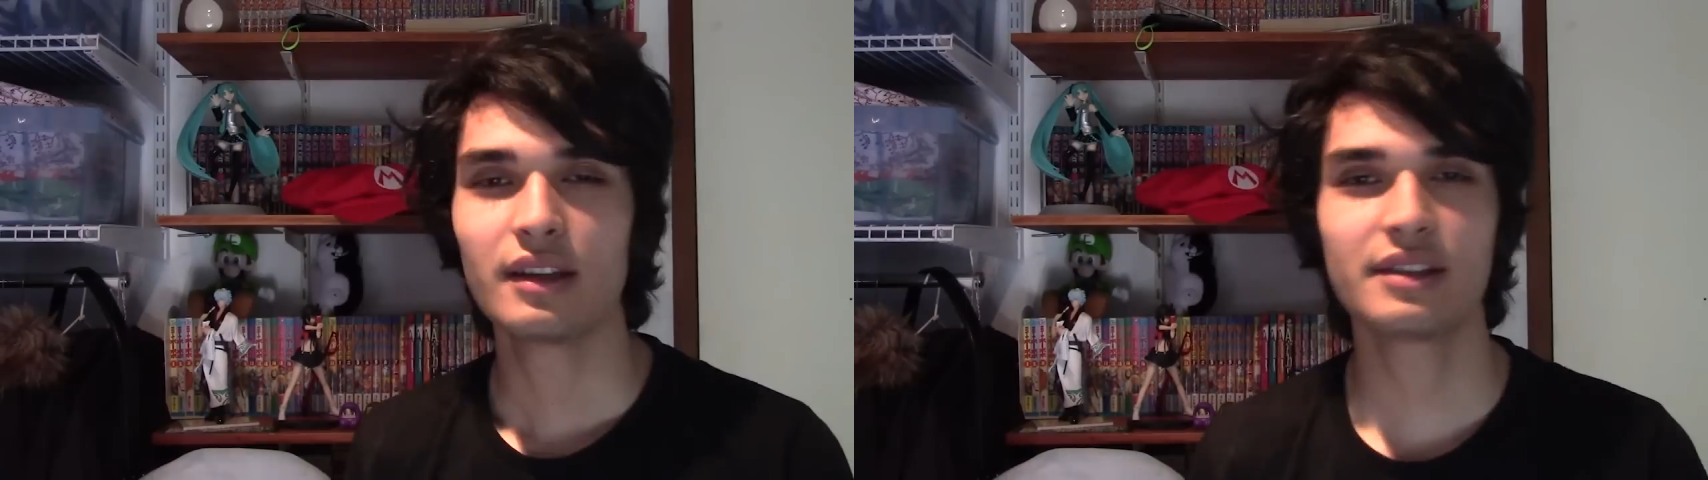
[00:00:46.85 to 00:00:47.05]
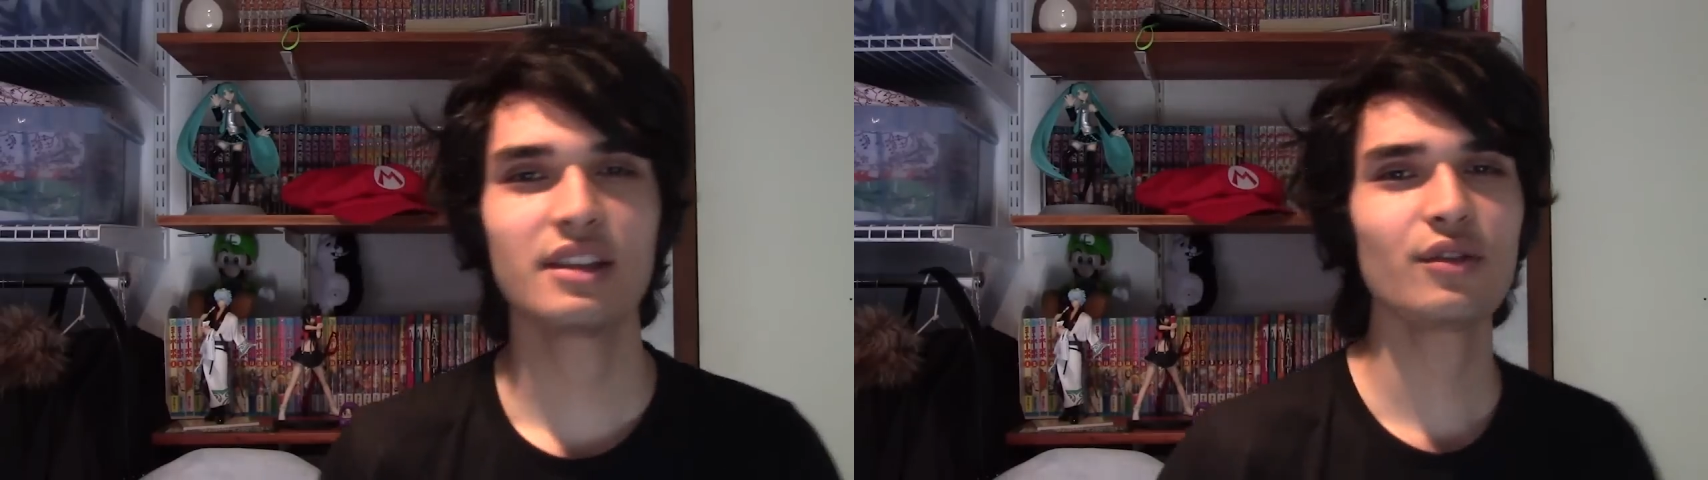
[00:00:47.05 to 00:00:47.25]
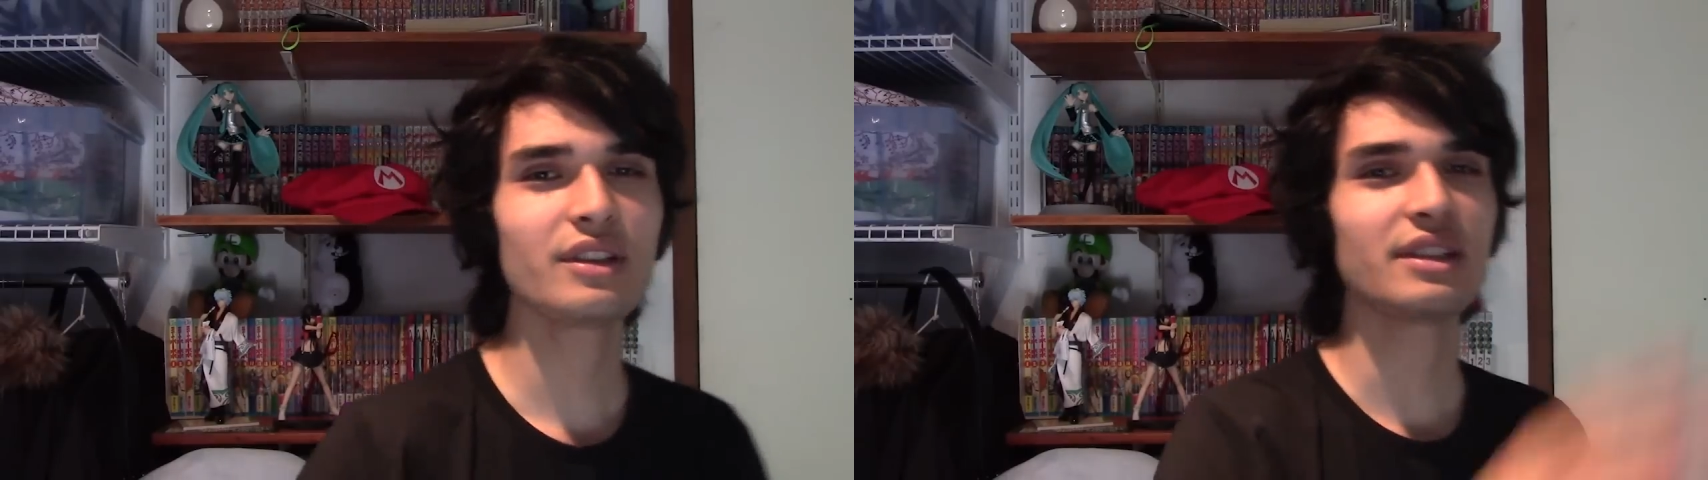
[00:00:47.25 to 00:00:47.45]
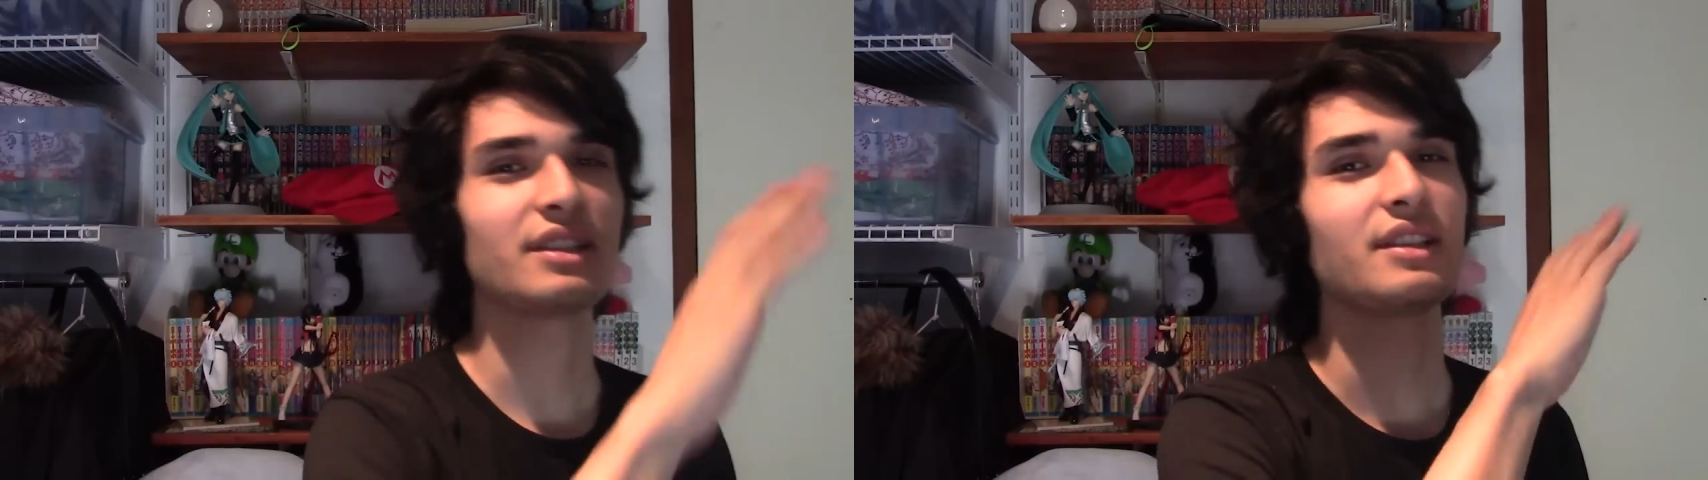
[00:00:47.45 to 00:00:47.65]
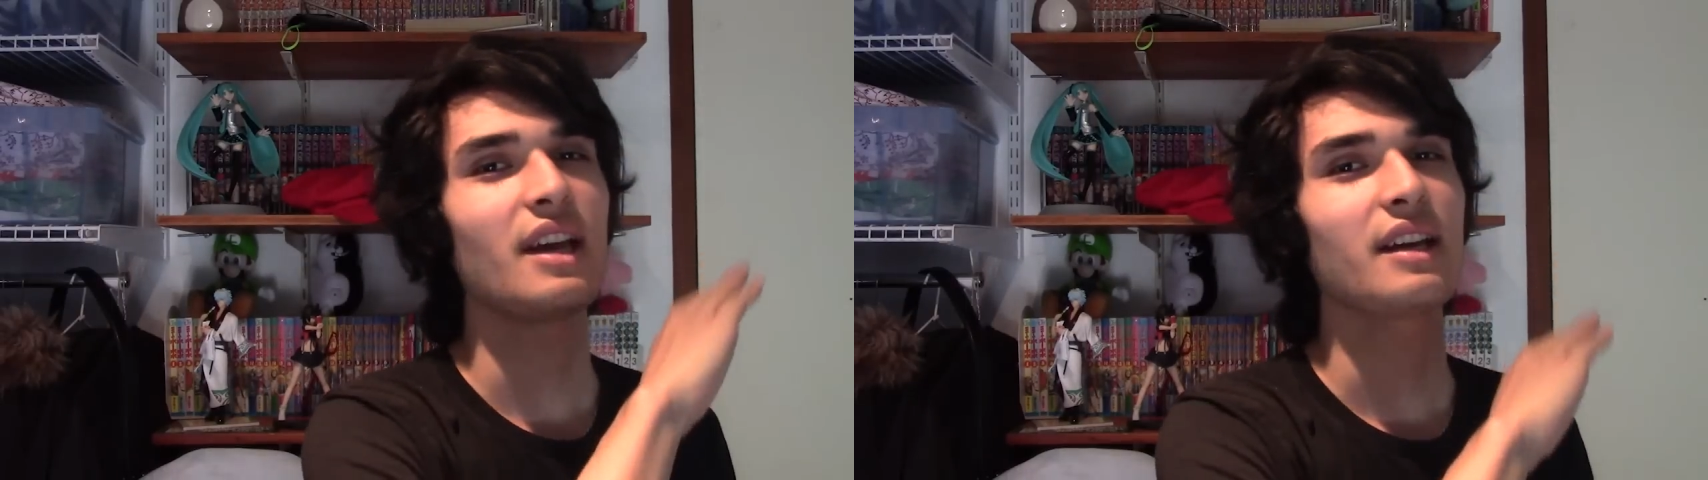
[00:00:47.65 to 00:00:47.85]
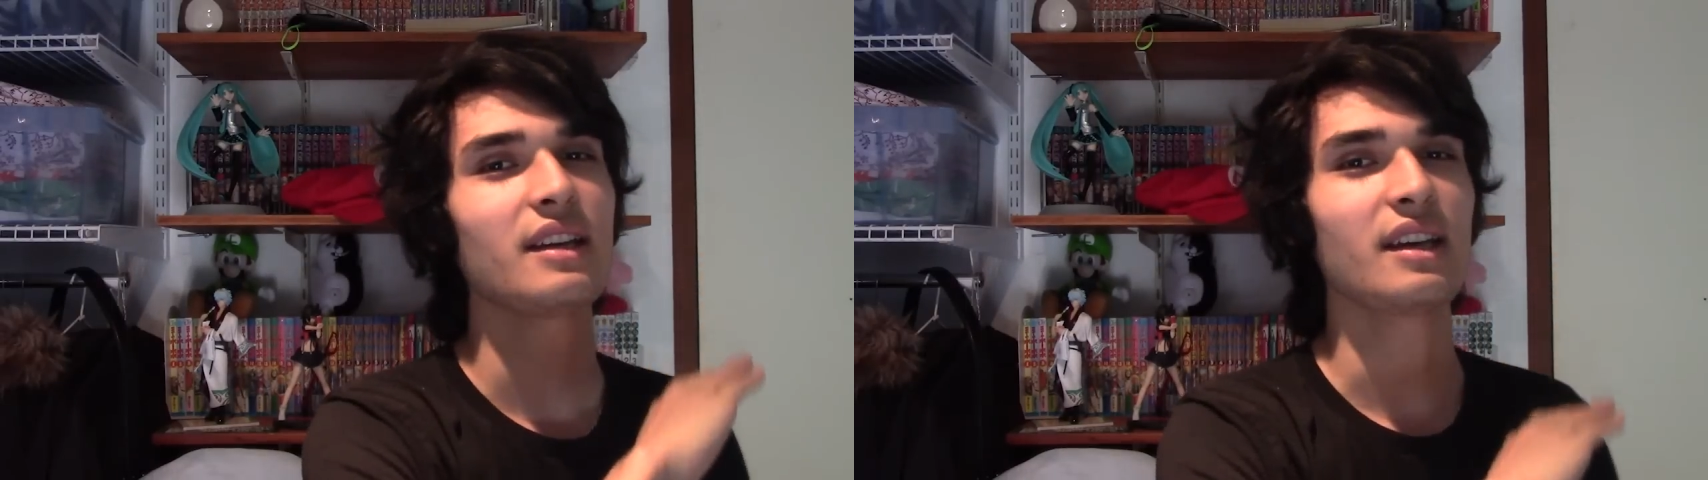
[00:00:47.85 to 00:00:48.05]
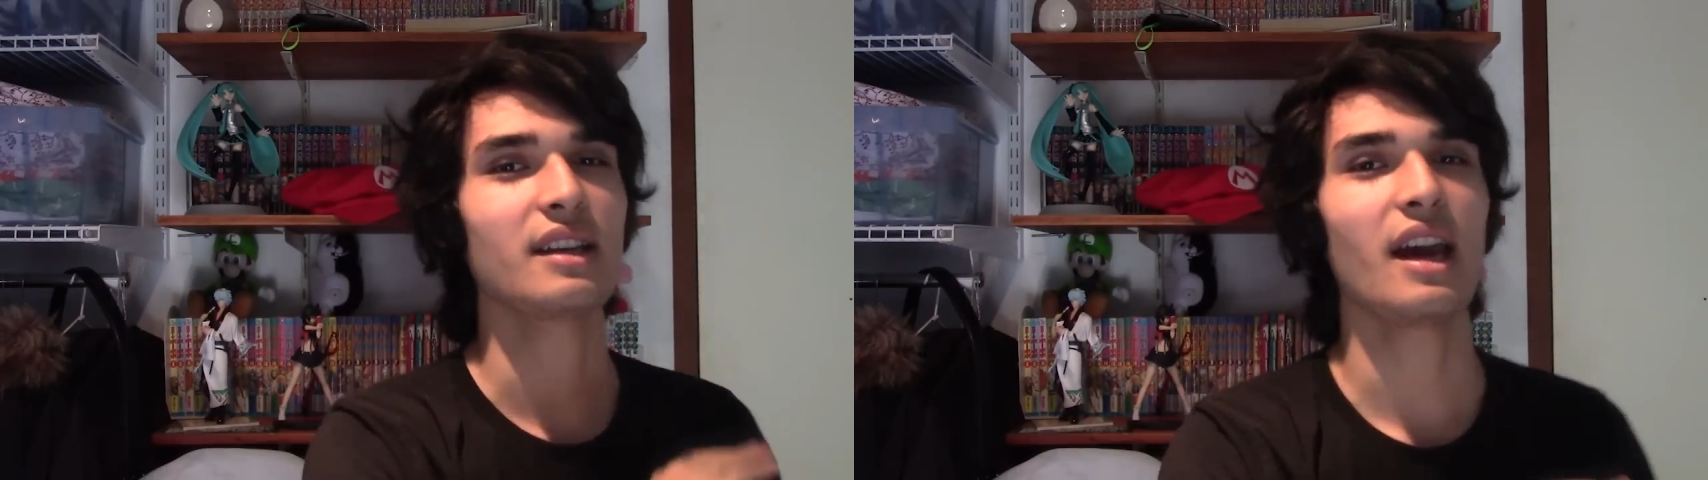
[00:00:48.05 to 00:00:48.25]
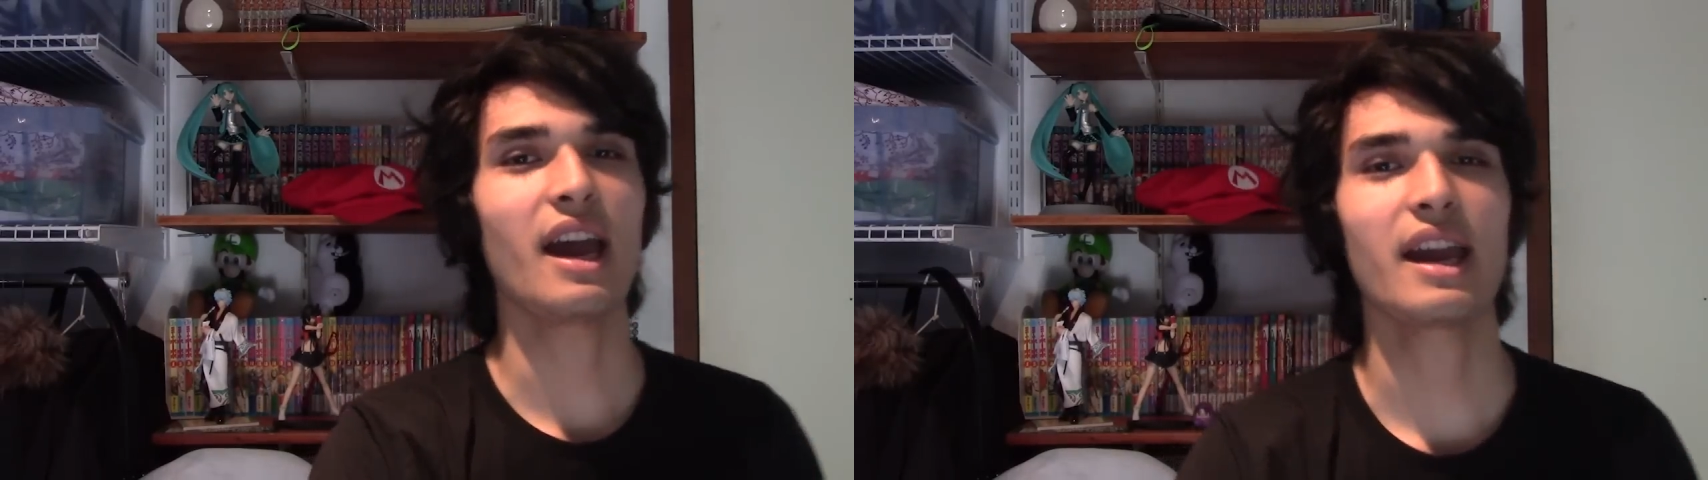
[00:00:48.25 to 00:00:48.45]
The series is set
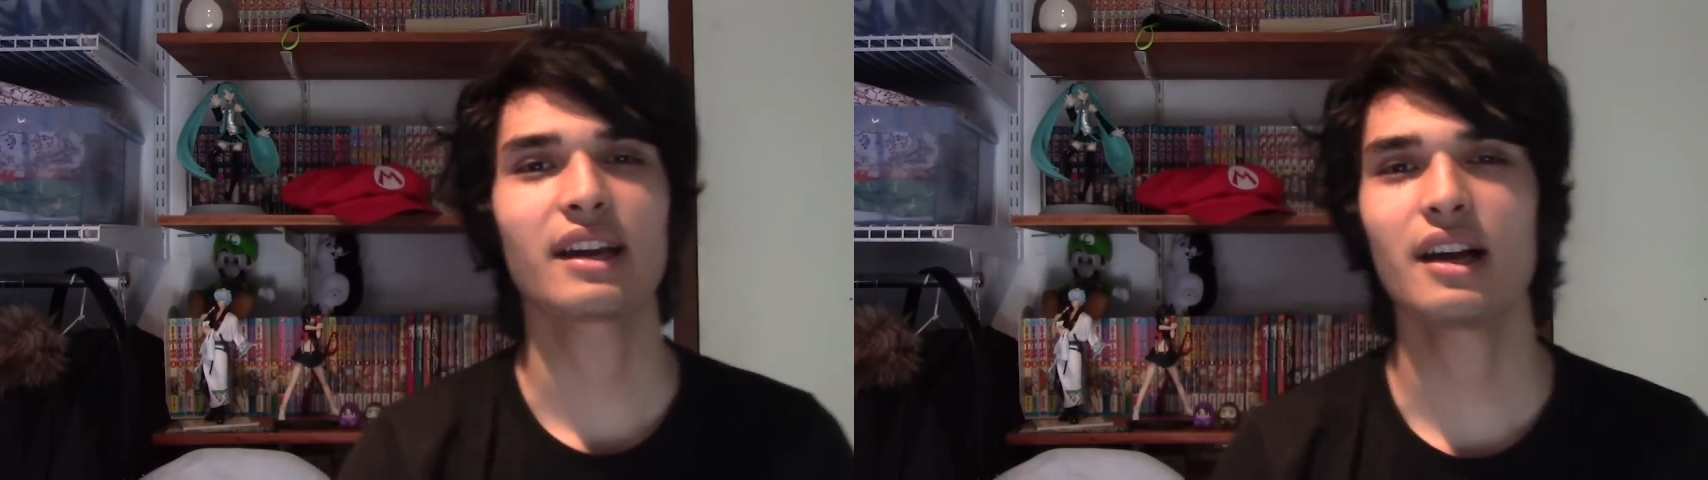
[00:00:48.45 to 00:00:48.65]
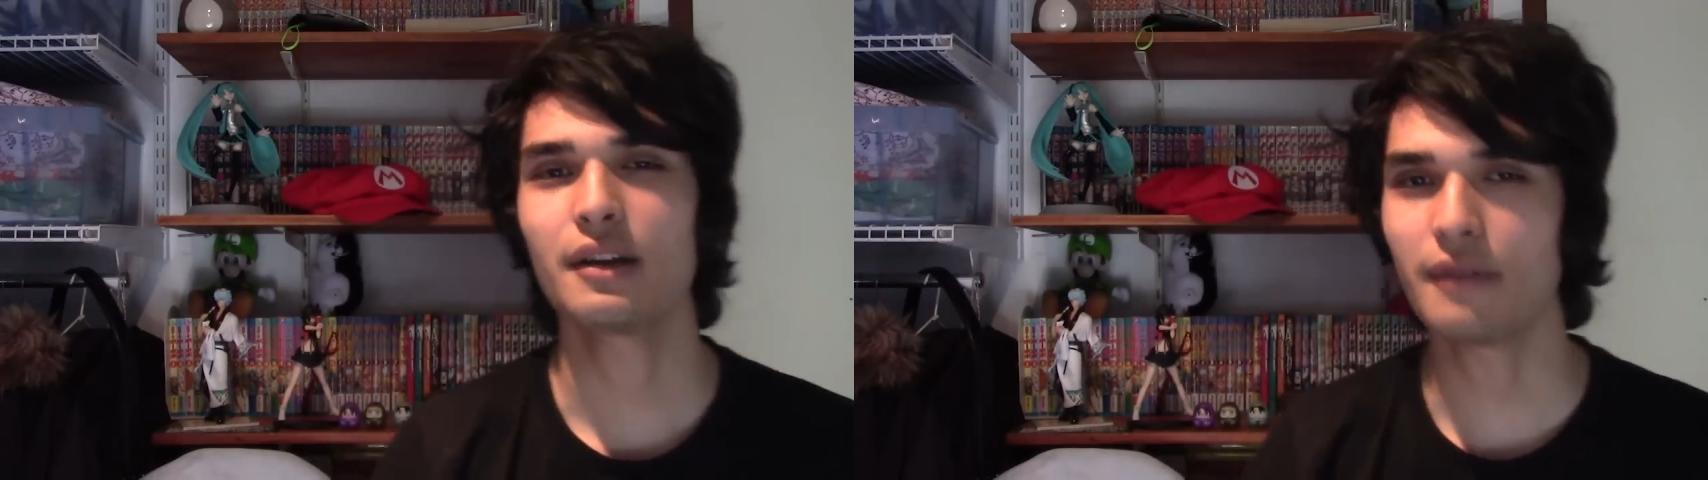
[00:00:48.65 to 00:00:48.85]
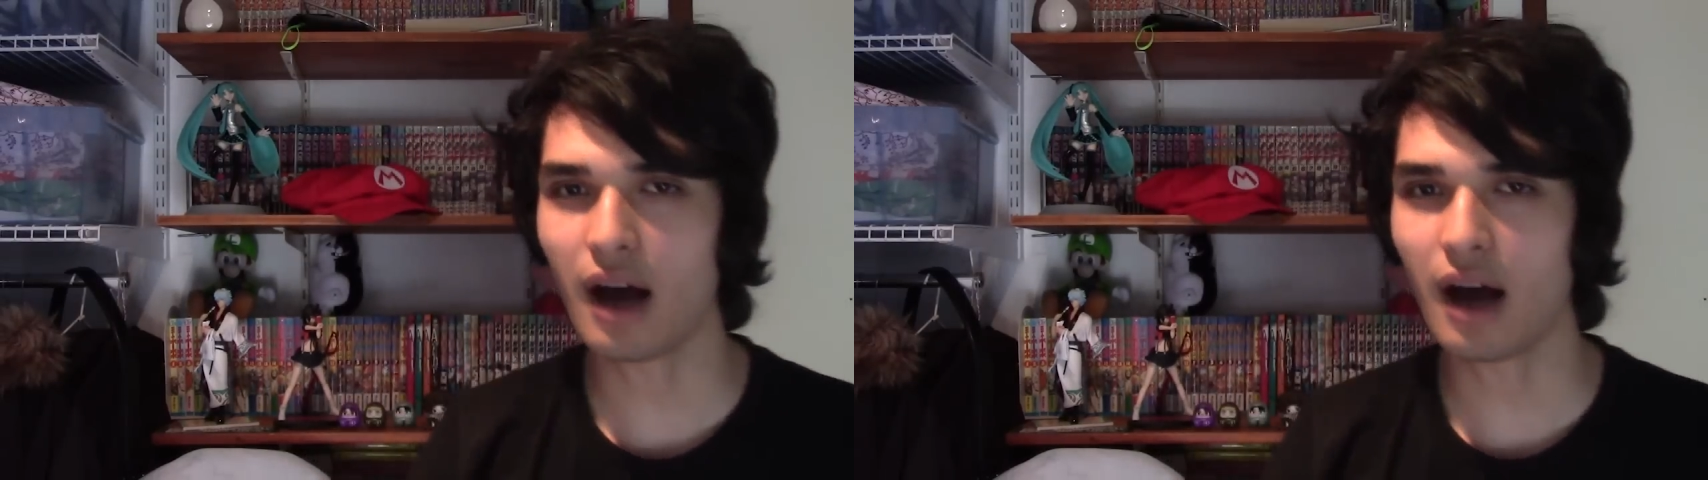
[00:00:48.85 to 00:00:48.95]
in a kind of